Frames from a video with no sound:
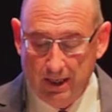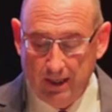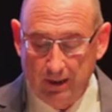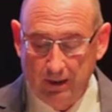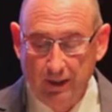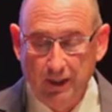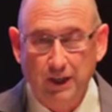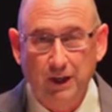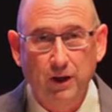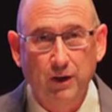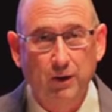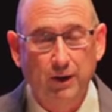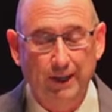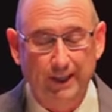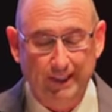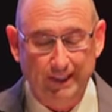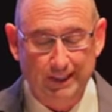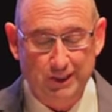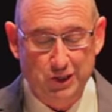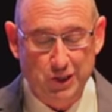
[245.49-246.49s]

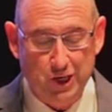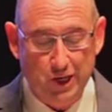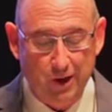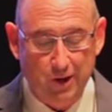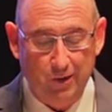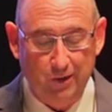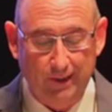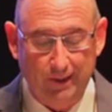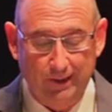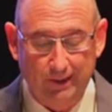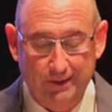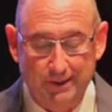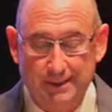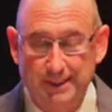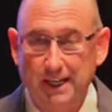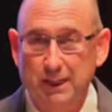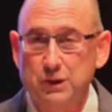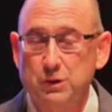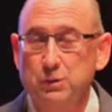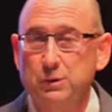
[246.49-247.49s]
Leering and jeering and
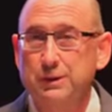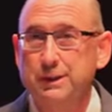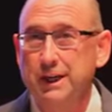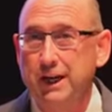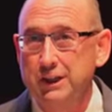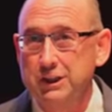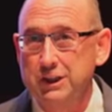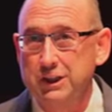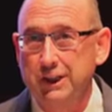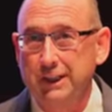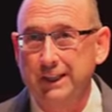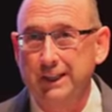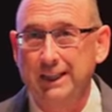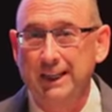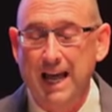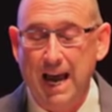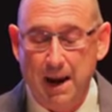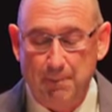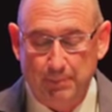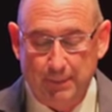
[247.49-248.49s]
sexual touching and
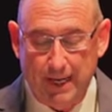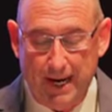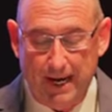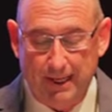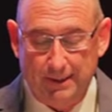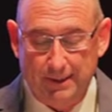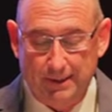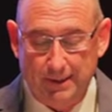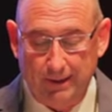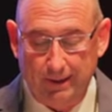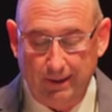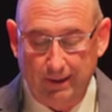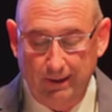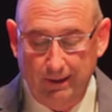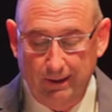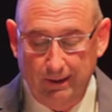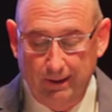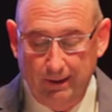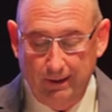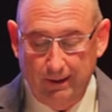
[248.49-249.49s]
lap dancing
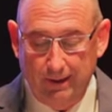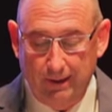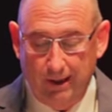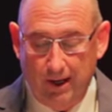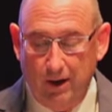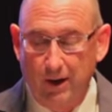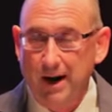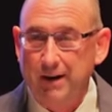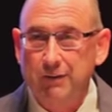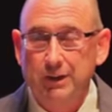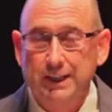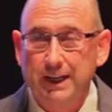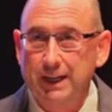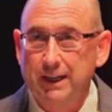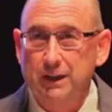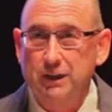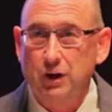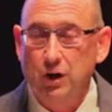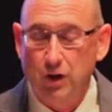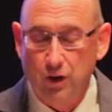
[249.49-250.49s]
are everyday
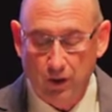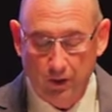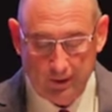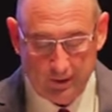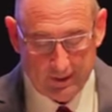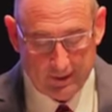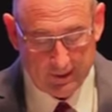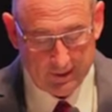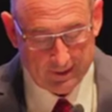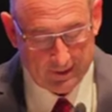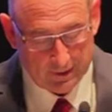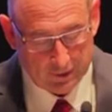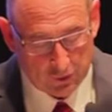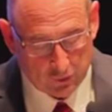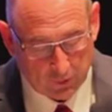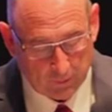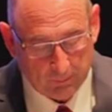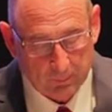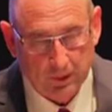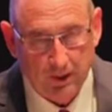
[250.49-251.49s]
occurrences in
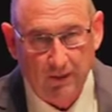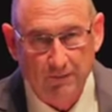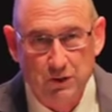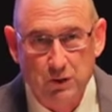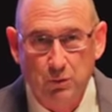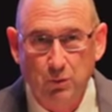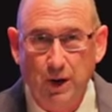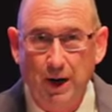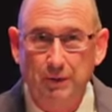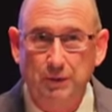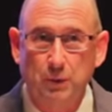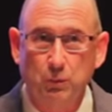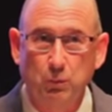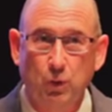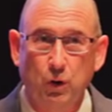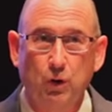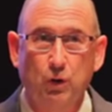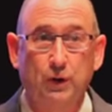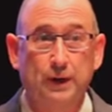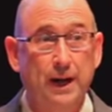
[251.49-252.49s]
strip clubs throughout the
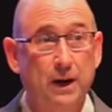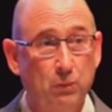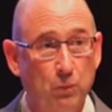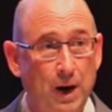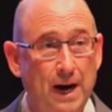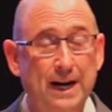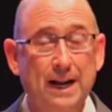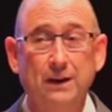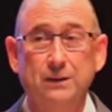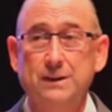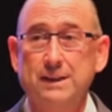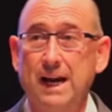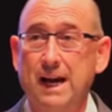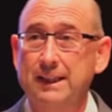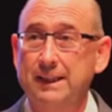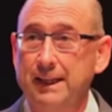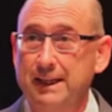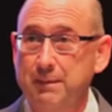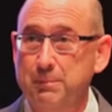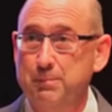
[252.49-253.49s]
world and right
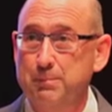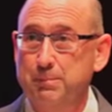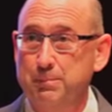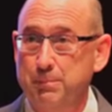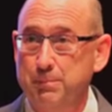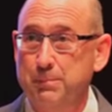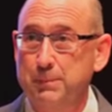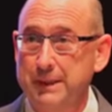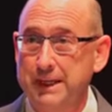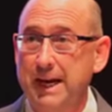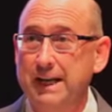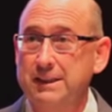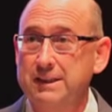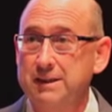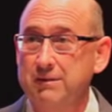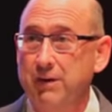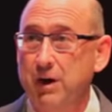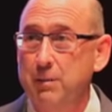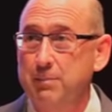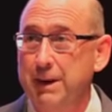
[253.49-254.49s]
outside the gates
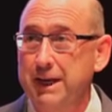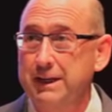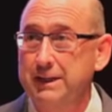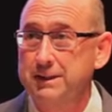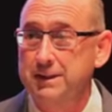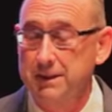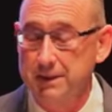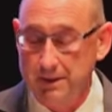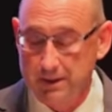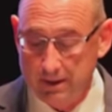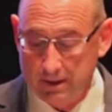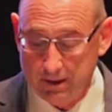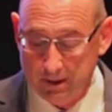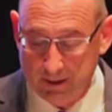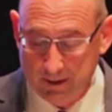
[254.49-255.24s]
of our bases.